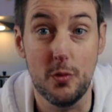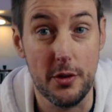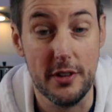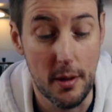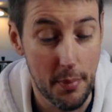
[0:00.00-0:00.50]

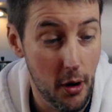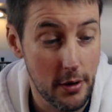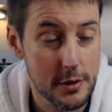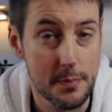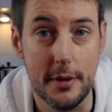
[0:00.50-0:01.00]
what's in the
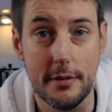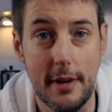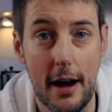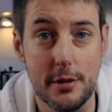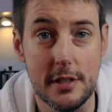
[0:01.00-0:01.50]
box, but
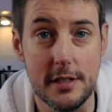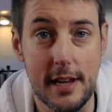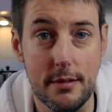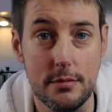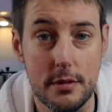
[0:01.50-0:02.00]
how does it
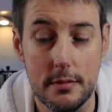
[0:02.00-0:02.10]
sound?